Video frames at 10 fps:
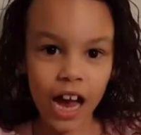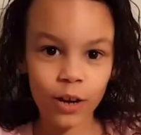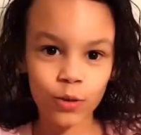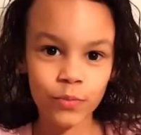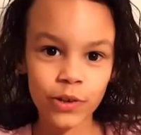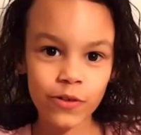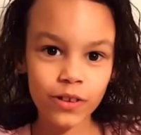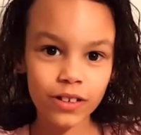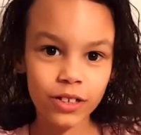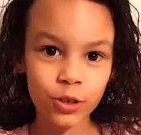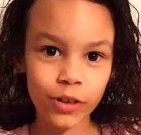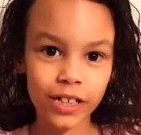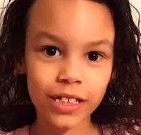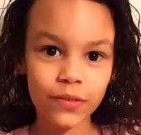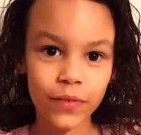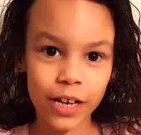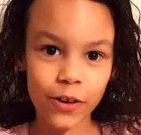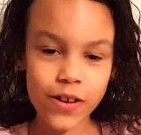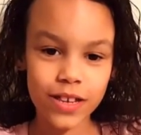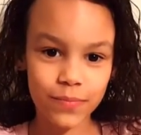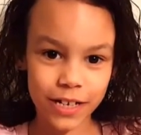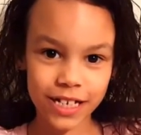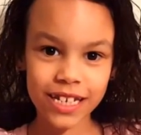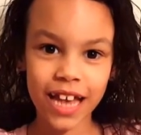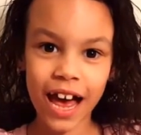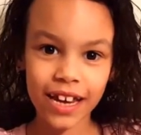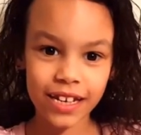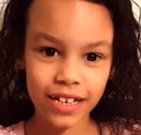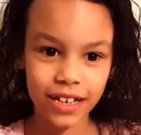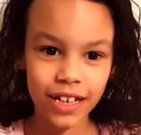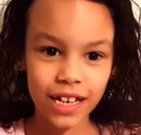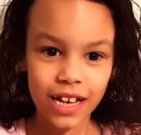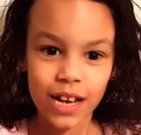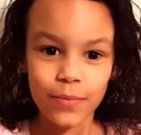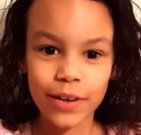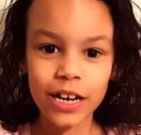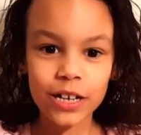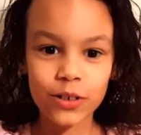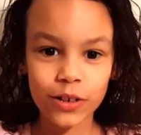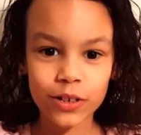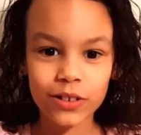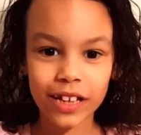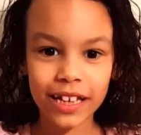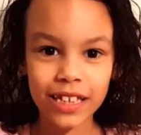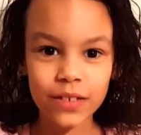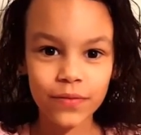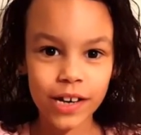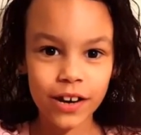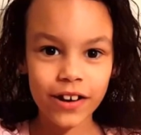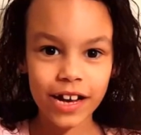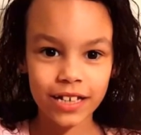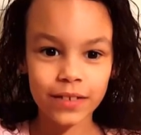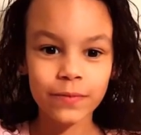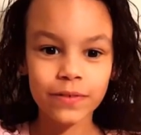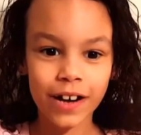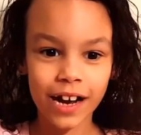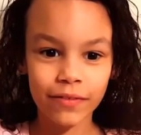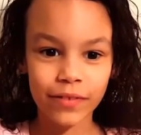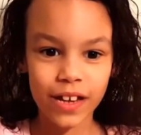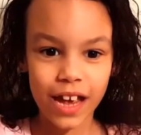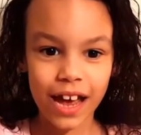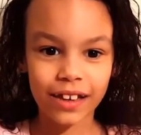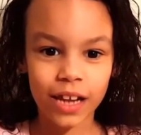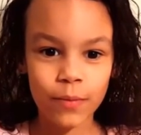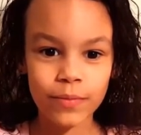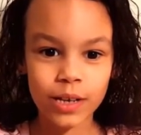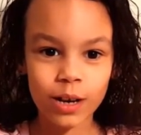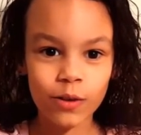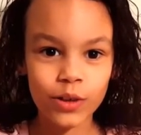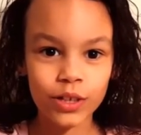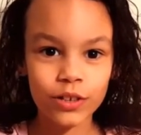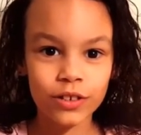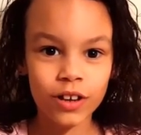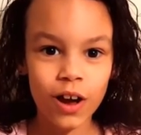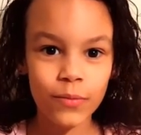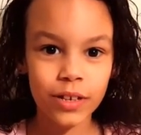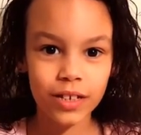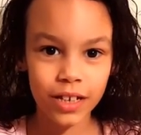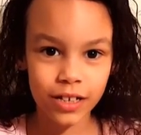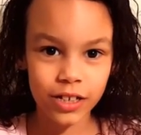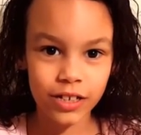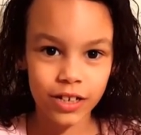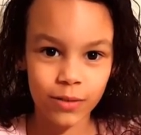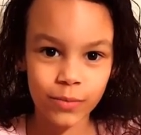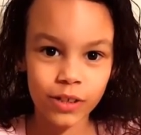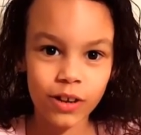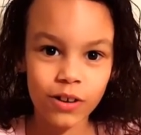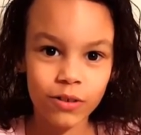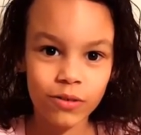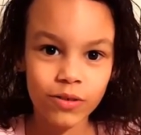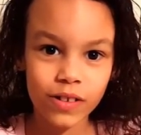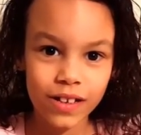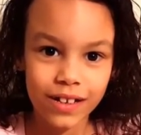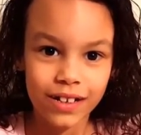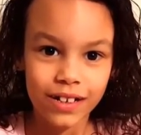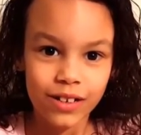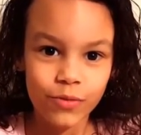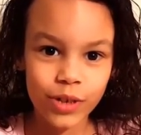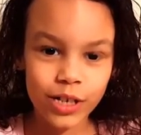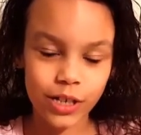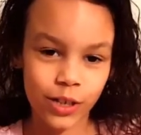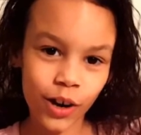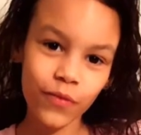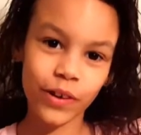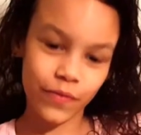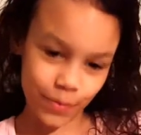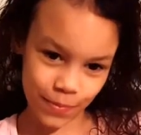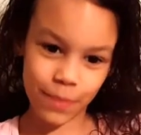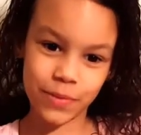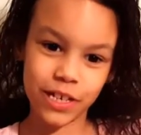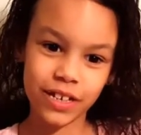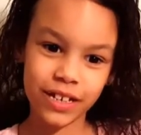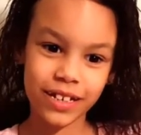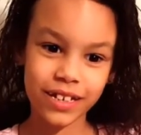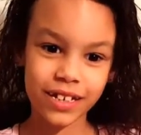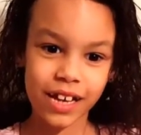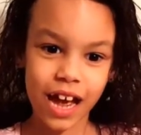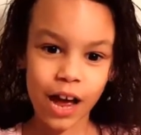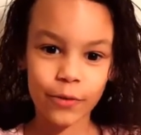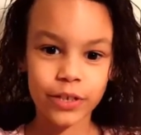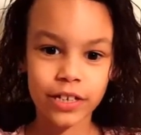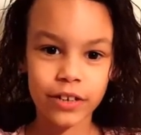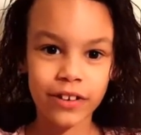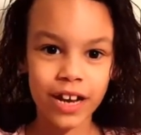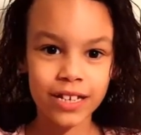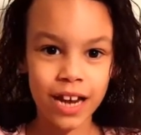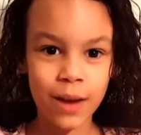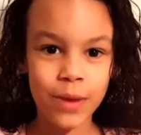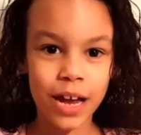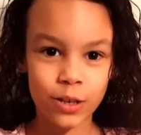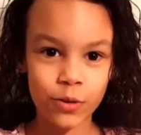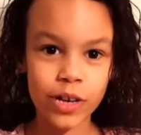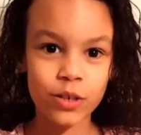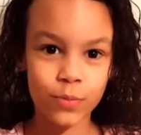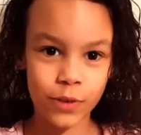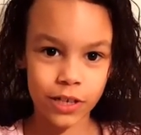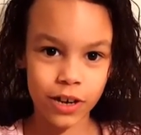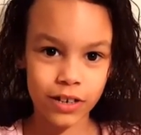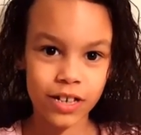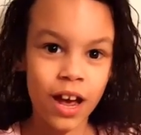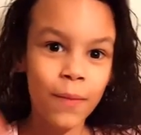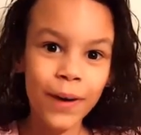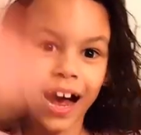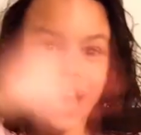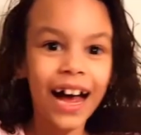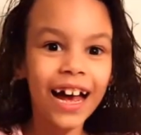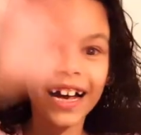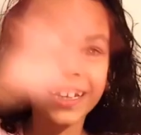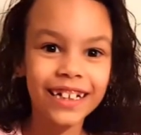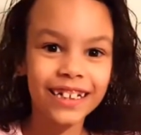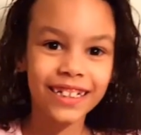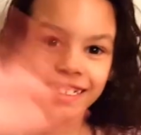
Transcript: I hope you enjoyed this video as much as I did. Make sure to like this video and subscribe. And let me know in the comments section down below, which is your favorite puppy. I will see you next time at Toy Superstars. Bye!